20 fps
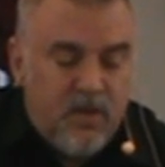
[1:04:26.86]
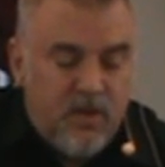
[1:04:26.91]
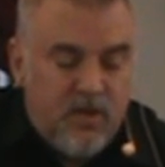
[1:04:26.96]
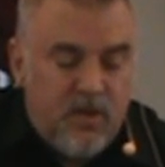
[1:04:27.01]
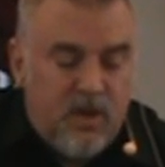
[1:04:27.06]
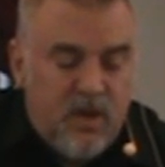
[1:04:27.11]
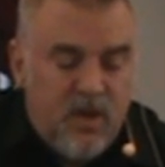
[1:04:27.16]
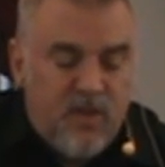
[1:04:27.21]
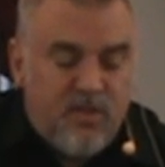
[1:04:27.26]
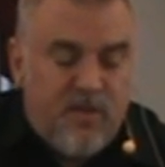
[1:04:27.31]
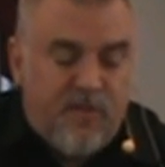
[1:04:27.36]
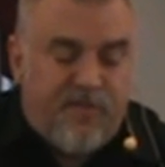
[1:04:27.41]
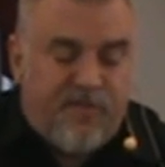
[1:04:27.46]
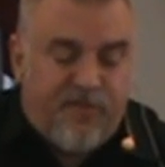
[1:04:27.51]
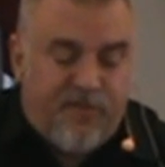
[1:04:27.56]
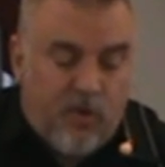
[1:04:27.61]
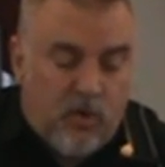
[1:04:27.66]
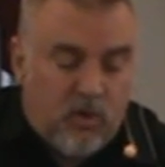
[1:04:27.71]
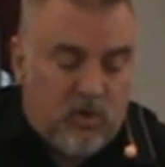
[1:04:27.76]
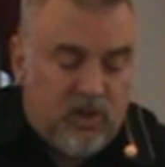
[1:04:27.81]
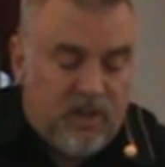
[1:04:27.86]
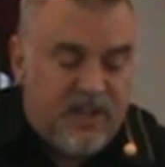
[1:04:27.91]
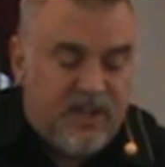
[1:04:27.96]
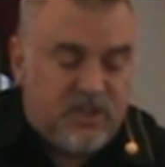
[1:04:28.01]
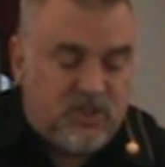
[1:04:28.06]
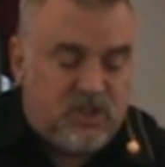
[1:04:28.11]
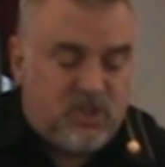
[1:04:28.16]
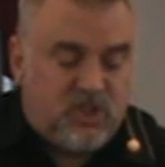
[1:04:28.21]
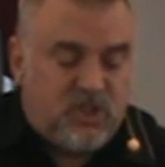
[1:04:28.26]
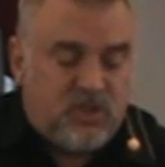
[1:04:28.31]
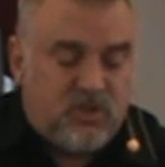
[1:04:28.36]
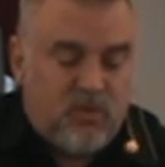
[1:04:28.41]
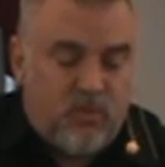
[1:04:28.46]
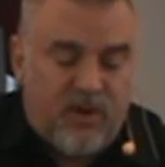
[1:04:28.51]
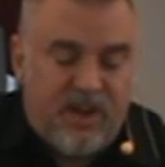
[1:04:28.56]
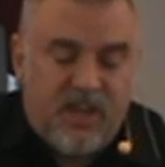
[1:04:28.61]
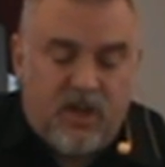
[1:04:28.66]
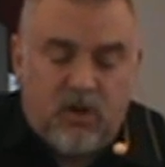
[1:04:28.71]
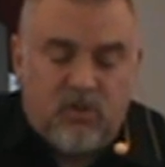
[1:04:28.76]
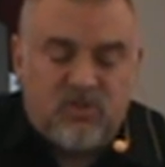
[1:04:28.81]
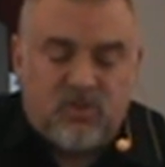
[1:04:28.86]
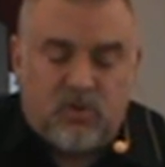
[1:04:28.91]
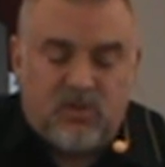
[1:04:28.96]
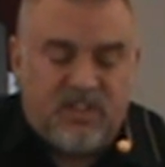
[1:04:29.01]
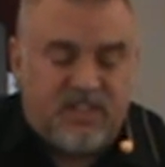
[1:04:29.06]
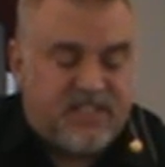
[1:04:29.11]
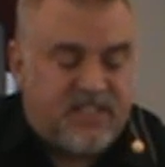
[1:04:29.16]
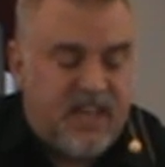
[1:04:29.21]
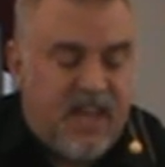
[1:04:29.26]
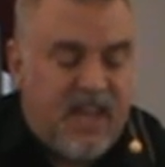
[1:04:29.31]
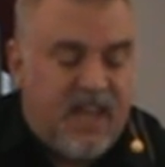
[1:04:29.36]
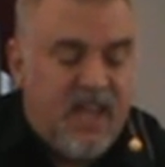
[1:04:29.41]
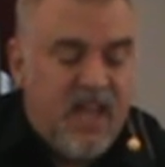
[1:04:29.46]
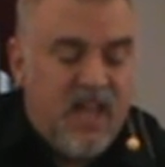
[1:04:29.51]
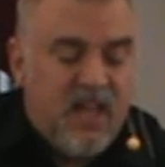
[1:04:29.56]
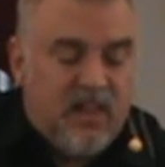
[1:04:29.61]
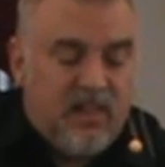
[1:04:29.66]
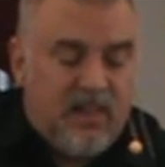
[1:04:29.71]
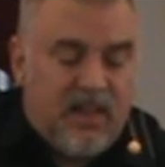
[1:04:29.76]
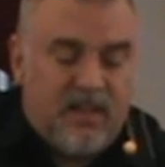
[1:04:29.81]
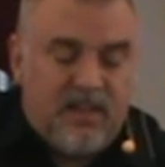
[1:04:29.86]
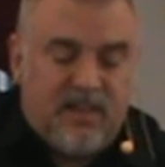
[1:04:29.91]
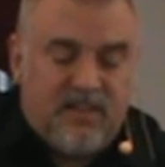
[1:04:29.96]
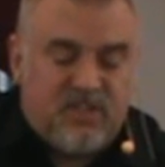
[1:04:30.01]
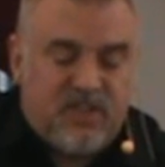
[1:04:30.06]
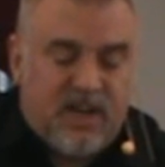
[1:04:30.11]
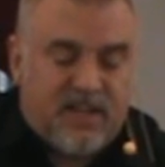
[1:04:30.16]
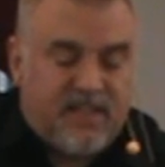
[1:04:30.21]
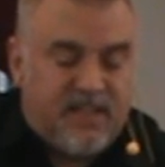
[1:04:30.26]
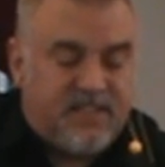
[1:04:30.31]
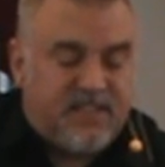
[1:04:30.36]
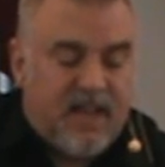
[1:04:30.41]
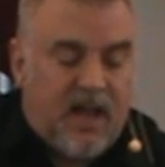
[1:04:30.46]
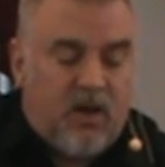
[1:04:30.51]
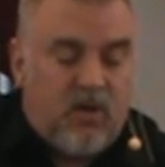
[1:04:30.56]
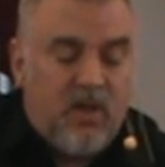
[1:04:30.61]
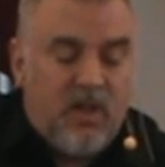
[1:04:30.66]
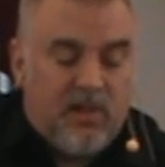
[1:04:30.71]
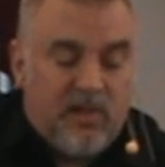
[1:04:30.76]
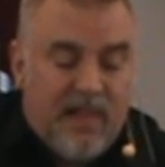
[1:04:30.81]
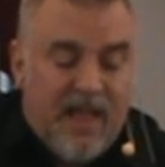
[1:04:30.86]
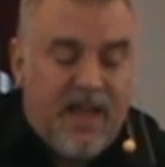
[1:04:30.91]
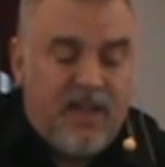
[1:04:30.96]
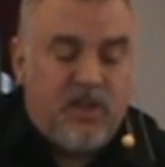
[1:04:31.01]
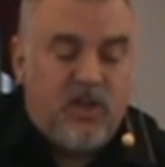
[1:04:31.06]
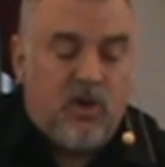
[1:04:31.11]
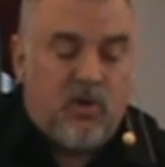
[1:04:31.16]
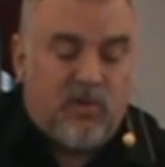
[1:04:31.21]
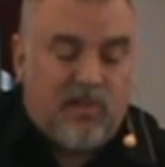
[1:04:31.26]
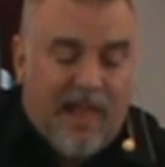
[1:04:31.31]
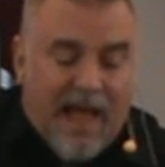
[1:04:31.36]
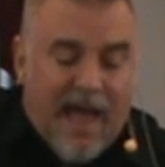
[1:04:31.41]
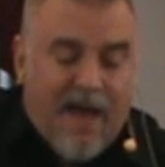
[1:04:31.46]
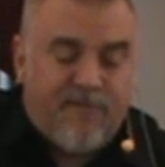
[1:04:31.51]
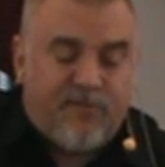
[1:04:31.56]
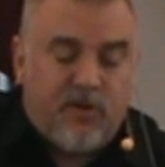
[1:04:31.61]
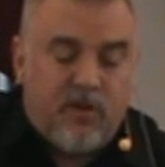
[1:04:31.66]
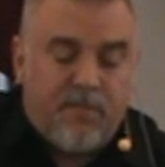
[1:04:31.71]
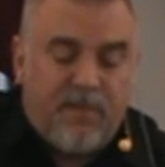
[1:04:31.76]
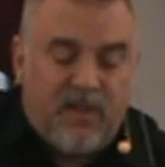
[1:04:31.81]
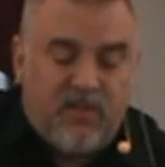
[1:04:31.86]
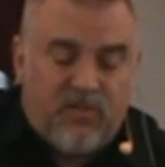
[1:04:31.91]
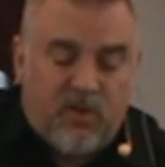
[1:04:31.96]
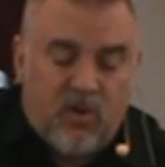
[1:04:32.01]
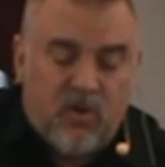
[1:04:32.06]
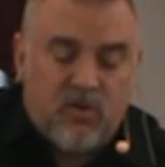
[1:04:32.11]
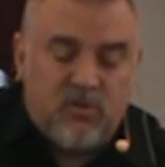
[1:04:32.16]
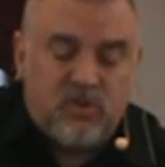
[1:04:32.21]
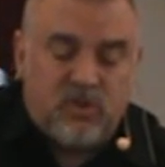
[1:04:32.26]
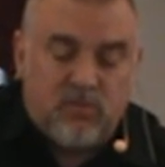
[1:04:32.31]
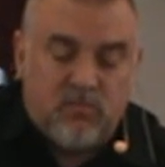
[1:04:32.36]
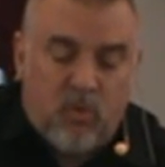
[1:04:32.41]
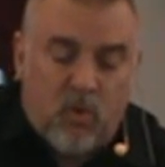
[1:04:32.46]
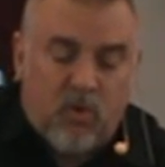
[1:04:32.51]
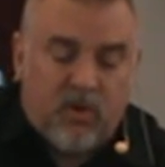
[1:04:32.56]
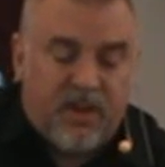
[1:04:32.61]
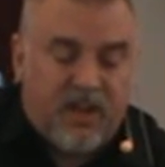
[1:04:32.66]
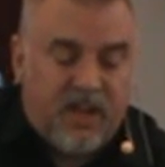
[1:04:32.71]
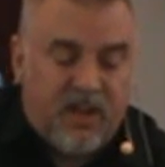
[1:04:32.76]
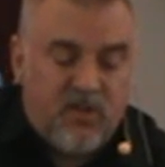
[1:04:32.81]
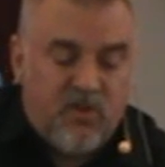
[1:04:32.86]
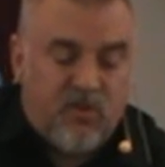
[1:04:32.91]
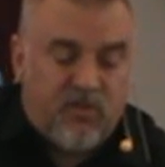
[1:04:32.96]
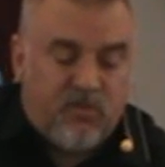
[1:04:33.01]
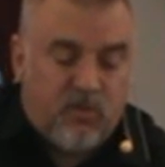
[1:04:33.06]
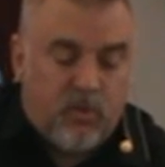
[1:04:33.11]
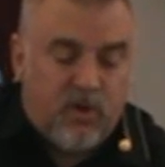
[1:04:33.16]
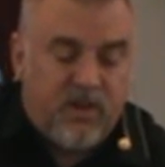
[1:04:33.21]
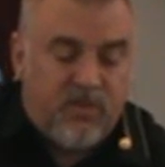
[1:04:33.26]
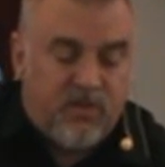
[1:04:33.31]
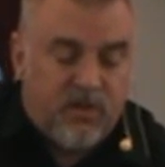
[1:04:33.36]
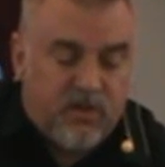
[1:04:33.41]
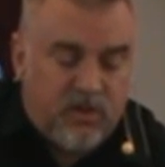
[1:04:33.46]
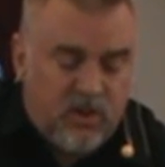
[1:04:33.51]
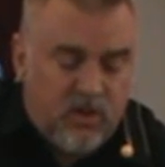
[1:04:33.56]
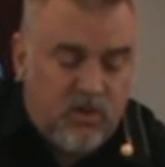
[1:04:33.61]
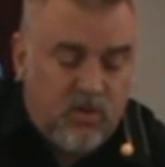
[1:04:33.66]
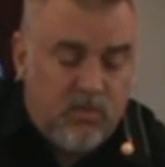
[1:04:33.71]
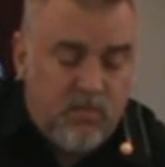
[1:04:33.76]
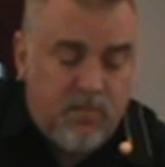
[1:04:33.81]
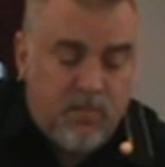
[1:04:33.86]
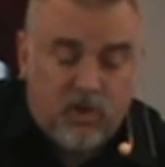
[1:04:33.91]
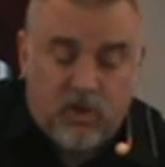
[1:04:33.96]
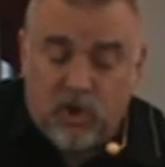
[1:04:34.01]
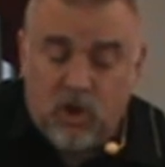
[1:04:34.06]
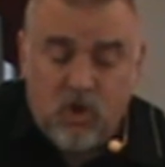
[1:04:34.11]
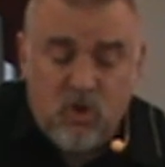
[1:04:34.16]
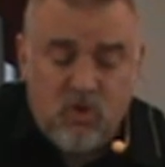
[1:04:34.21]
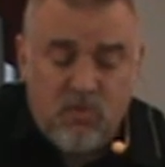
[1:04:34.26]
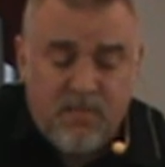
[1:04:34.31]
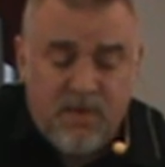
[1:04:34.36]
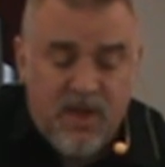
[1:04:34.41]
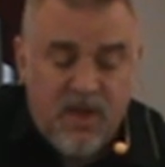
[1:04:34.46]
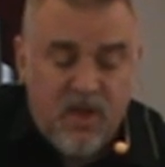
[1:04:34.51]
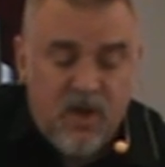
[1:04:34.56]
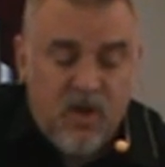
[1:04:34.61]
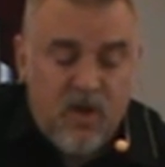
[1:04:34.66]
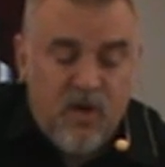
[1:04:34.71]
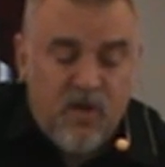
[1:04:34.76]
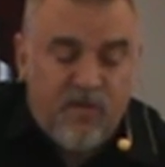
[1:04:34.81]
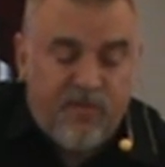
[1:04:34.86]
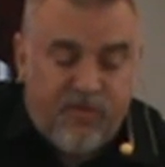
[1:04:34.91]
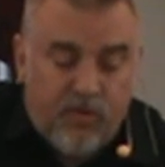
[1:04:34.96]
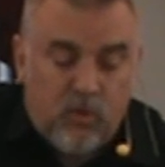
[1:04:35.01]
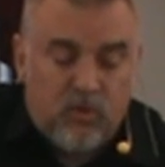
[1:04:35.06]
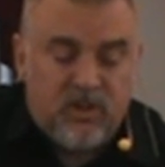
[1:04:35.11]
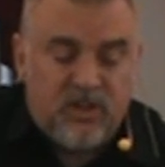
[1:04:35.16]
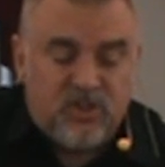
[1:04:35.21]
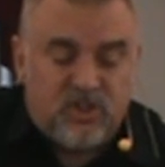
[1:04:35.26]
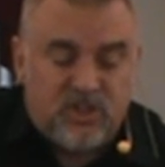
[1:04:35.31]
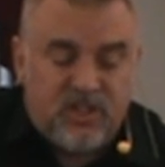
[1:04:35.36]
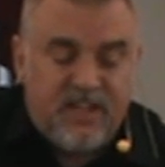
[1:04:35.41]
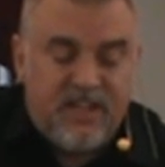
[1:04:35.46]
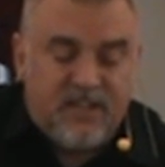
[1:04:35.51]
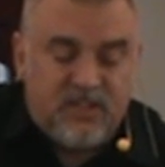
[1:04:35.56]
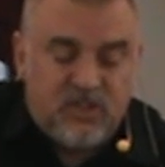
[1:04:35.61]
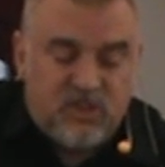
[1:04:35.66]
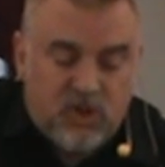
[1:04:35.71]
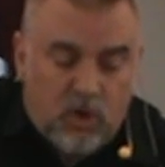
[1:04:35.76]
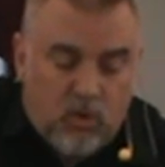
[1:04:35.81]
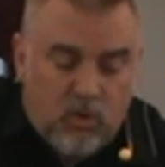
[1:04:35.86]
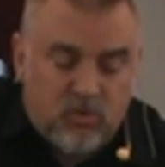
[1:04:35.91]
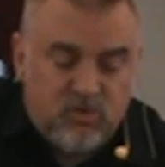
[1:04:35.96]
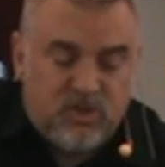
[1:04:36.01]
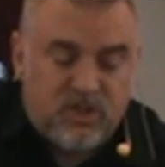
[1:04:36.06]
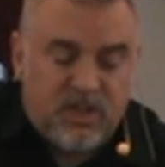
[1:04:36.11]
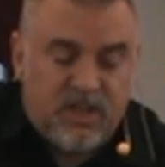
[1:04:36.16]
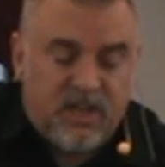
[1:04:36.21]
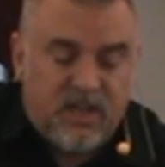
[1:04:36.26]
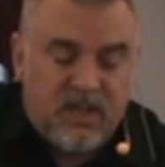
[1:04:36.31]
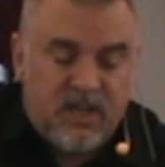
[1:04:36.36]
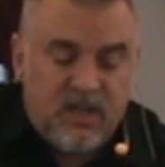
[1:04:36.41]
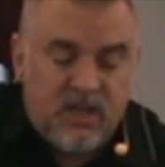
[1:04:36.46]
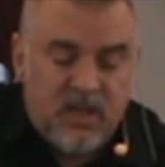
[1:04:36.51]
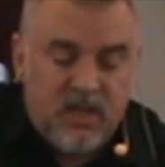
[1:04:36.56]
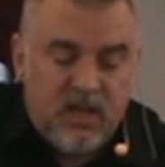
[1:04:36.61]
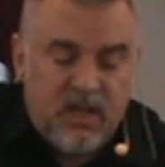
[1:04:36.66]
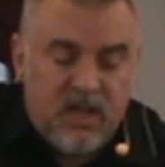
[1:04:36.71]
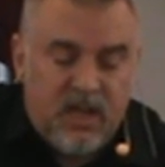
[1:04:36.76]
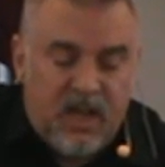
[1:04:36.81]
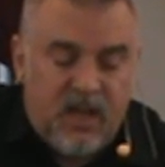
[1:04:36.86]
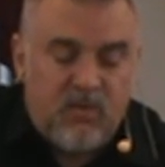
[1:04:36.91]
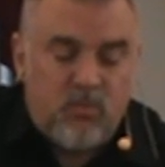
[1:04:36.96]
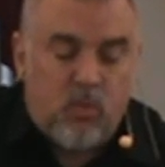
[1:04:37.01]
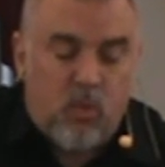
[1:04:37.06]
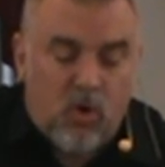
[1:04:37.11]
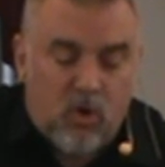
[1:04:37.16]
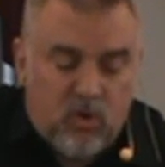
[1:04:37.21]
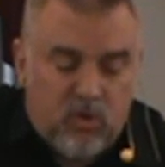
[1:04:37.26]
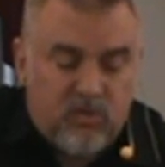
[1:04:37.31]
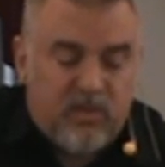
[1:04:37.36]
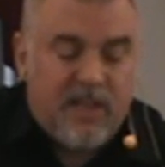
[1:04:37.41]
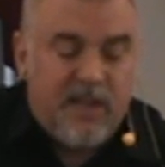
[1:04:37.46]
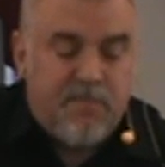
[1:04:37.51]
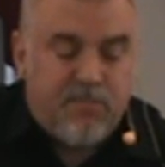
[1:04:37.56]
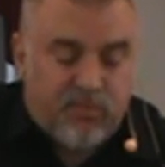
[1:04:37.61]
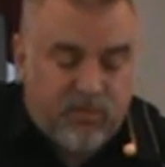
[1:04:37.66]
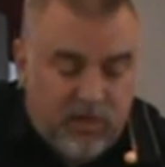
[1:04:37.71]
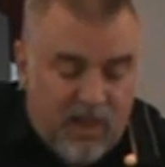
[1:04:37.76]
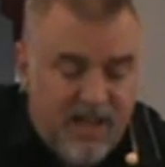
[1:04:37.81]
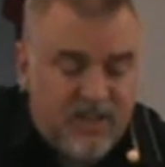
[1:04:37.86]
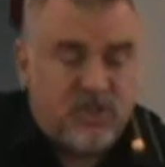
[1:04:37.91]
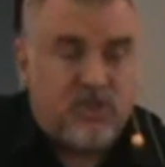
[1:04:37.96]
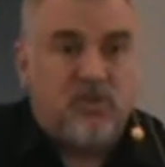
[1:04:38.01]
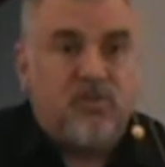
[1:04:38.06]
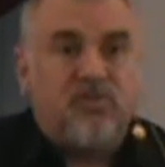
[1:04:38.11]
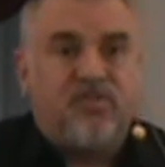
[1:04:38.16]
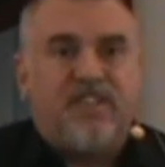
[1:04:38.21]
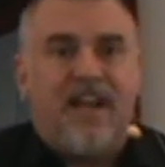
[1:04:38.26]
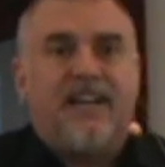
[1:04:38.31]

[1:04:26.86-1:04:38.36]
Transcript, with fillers: The, the foolish, when he goes on to say, check this out, let your laughter be turned to mourning and your joy to gloom, gloom foolishly indulging in worldly pleasures.